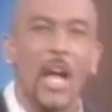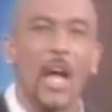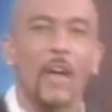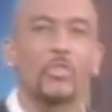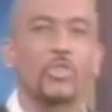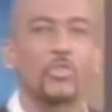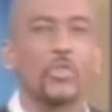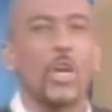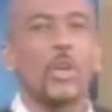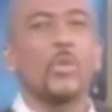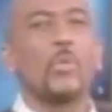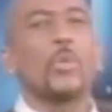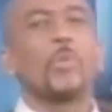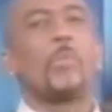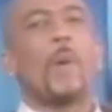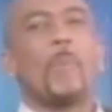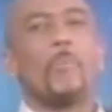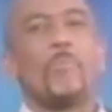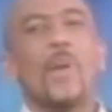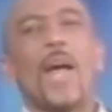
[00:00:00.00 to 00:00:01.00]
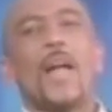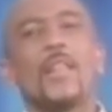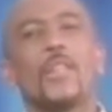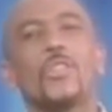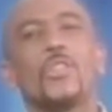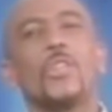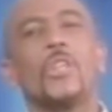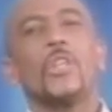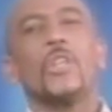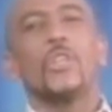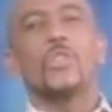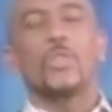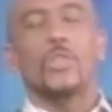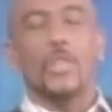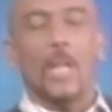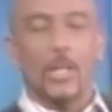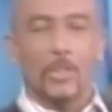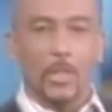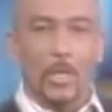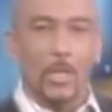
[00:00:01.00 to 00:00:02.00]
I've struggled with my balance. So
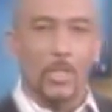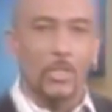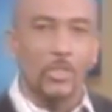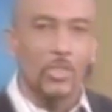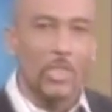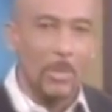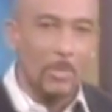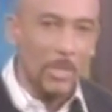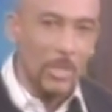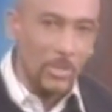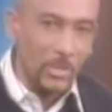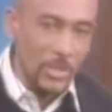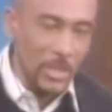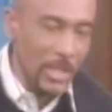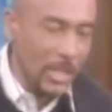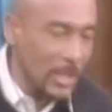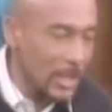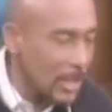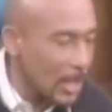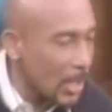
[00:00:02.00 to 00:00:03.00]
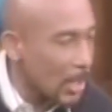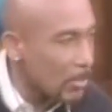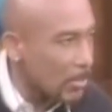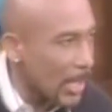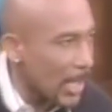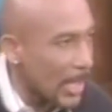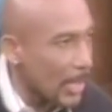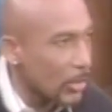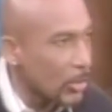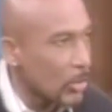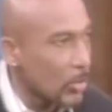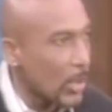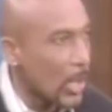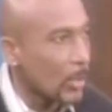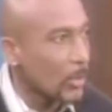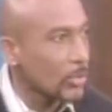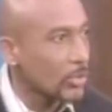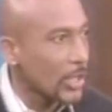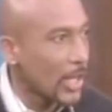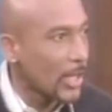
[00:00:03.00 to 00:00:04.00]
Dr. Erica sent me to see a man who I
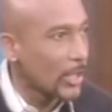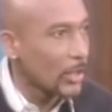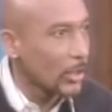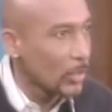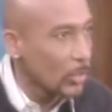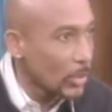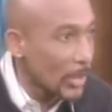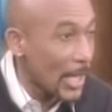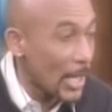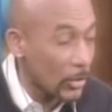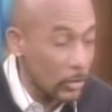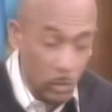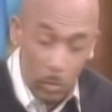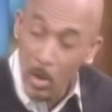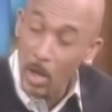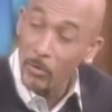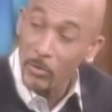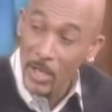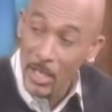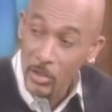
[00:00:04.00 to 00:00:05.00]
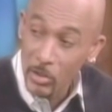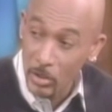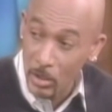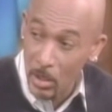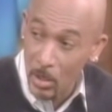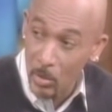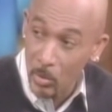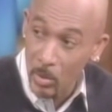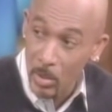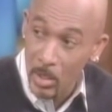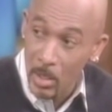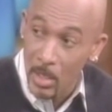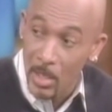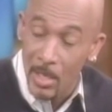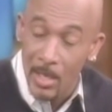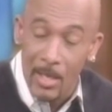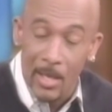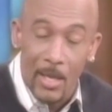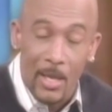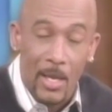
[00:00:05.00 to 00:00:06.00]
will tell you now 12 days ago,
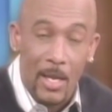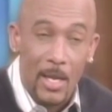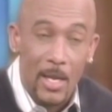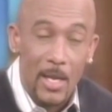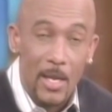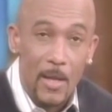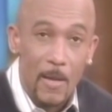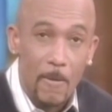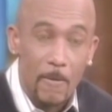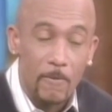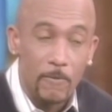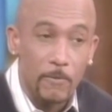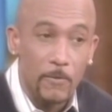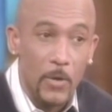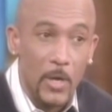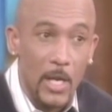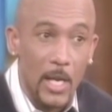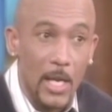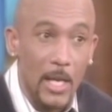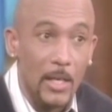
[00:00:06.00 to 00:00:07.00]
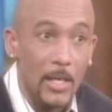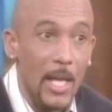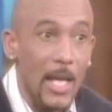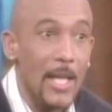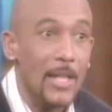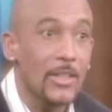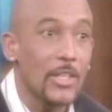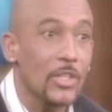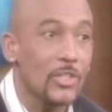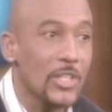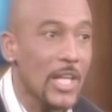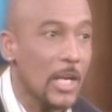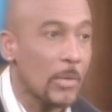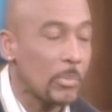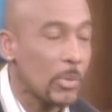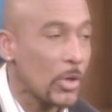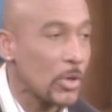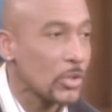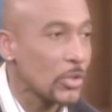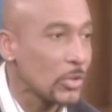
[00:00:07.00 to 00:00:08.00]
and there's not a
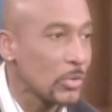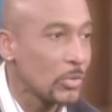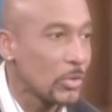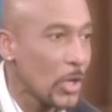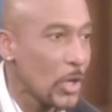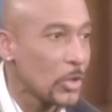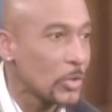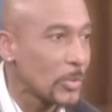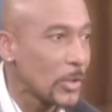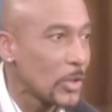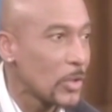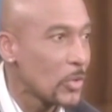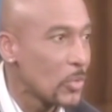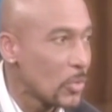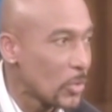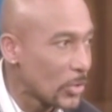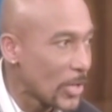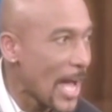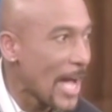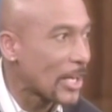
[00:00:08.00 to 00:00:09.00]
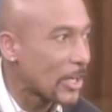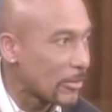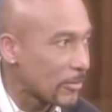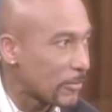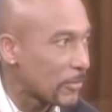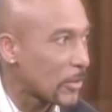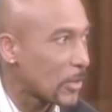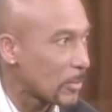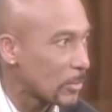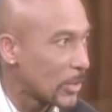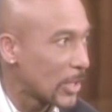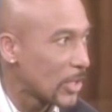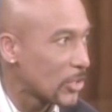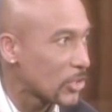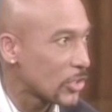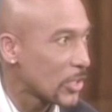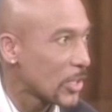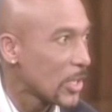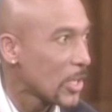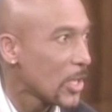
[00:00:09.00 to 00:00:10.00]
person who knows me who will not confirm
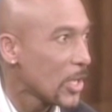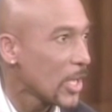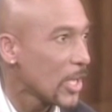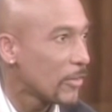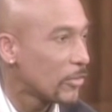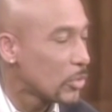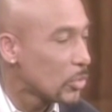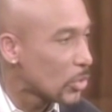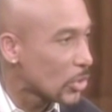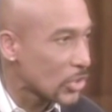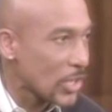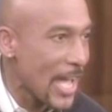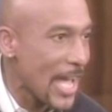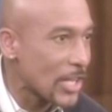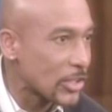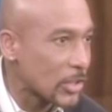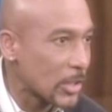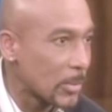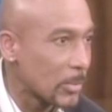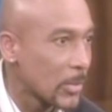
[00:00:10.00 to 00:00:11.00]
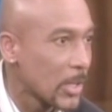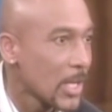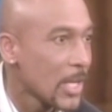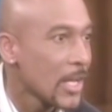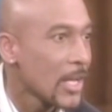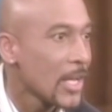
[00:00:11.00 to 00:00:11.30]
this if you just ask them.